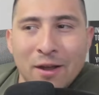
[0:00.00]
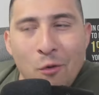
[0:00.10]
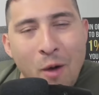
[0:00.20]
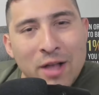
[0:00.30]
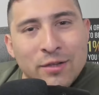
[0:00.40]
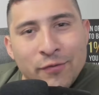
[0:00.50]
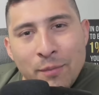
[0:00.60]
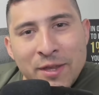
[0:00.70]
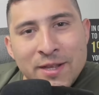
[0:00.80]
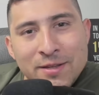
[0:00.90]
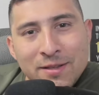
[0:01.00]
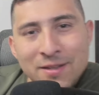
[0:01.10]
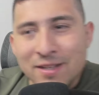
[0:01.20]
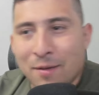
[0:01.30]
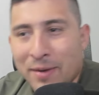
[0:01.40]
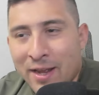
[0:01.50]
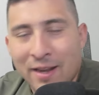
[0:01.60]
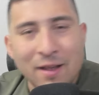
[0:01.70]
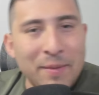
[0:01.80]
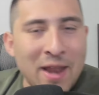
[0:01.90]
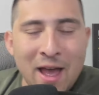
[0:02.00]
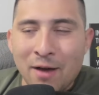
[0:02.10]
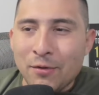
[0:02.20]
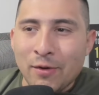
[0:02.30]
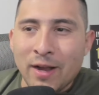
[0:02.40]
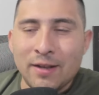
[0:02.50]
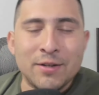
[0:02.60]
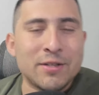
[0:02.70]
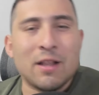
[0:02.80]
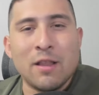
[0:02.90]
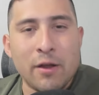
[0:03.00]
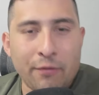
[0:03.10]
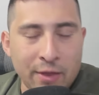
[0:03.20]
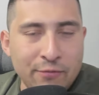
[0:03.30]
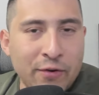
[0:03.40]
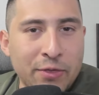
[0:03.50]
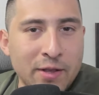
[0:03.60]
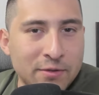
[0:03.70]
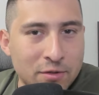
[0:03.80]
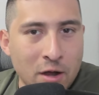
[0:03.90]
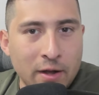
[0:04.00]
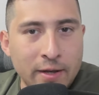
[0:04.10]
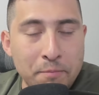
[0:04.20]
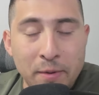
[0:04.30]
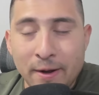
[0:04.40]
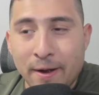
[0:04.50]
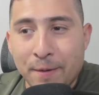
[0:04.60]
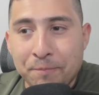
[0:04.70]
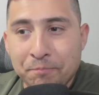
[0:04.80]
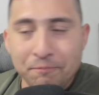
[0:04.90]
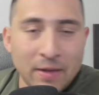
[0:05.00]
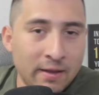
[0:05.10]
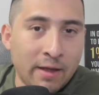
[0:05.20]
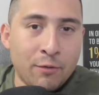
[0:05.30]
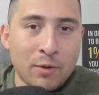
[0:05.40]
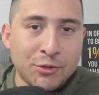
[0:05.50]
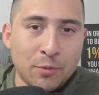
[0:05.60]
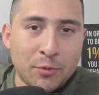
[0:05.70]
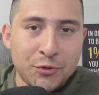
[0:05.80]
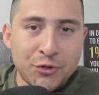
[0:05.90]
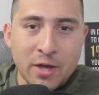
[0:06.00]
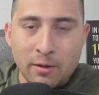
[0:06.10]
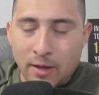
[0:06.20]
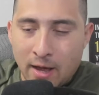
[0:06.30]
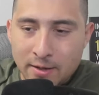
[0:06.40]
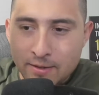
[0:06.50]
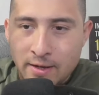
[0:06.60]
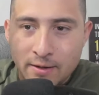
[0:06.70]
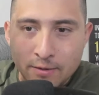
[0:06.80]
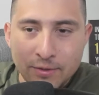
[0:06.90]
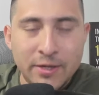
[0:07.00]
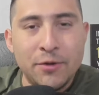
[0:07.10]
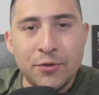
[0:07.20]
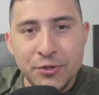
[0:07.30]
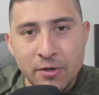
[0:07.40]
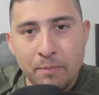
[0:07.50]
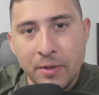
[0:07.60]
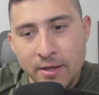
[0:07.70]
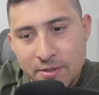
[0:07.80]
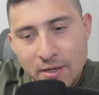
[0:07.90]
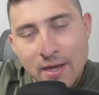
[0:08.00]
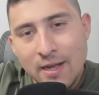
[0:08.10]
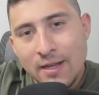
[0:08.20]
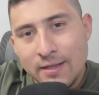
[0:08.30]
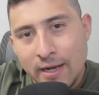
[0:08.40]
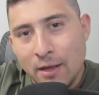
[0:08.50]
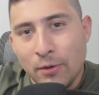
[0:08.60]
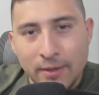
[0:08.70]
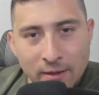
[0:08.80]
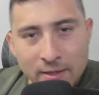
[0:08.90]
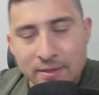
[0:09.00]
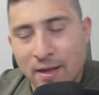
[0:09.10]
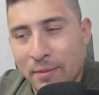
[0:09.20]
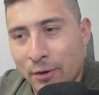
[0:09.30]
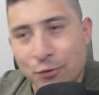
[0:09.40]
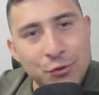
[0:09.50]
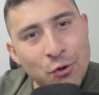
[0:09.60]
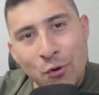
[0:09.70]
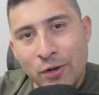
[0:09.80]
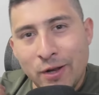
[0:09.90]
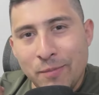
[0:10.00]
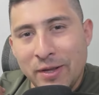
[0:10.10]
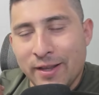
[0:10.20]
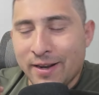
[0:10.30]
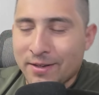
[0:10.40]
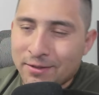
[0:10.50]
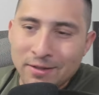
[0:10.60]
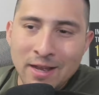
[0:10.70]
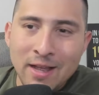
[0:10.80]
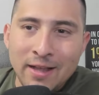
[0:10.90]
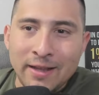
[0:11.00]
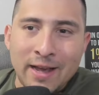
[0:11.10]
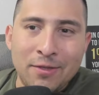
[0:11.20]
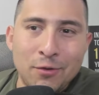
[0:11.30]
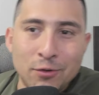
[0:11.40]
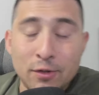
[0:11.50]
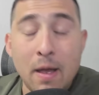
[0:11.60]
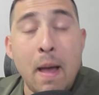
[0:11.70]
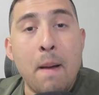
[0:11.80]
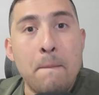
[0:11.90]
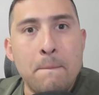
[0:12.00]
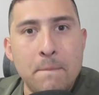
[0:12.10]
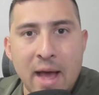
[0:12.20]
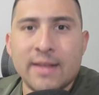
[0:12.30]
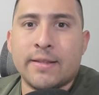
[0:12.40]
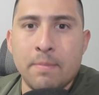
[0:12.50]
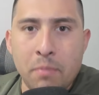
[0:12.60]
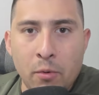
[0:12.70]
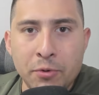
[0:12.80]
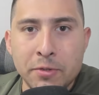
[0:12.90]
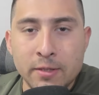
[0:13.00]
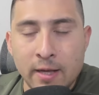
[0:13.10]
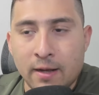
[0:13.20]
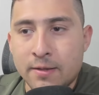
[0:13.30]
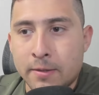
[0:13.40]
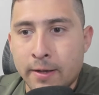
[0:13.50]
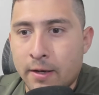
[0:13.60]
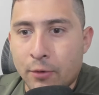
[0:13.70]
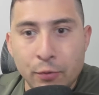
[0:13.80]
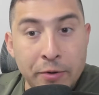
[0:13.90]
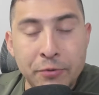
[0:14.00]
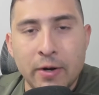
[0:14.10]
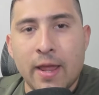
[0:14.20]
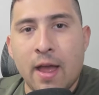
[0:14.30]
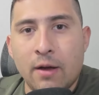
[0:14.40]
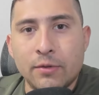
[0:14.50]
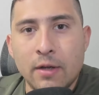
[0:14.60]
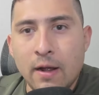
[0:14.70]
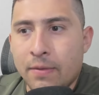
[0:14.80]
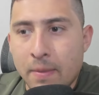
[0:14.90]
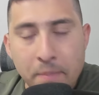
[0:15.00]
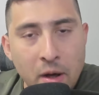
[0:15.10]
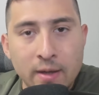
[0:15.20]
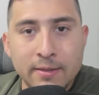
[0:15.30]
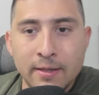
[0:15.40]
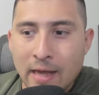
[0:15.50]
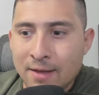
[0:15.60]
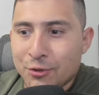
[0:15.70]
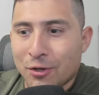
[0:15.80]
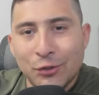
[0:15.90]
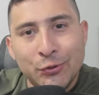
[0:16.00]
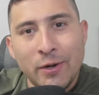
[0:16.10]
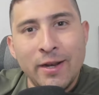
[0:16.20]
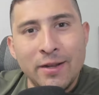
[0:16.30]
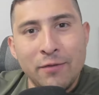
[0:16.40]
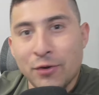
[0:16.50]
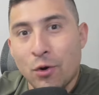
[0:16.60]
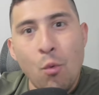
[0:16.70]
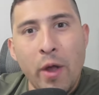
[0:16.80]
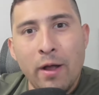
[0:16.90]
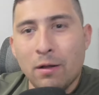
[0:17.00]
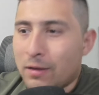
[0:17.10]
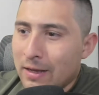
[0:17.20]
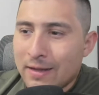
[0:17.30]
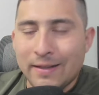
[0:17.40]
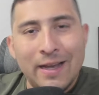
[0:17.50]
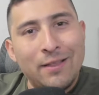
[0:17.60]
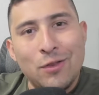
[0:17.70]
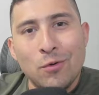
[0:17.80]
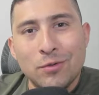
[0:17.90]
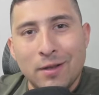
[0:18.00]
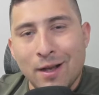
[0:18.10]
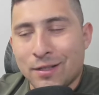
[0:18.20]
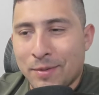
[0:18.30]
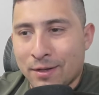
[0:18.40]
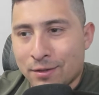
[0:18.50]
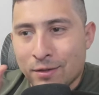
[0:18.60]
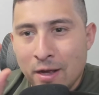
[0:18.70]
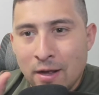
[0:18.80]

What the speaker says: kind of watching from the distance, coming in, coming out, right? There's a lot of different things talking, but if you want to support the channel, guys, and continue these updates, take a look at the links down below. Join the communities, get those massive bonuses, like I said, create your account, deposit, and start trading. If you're a whale, get those, guys, because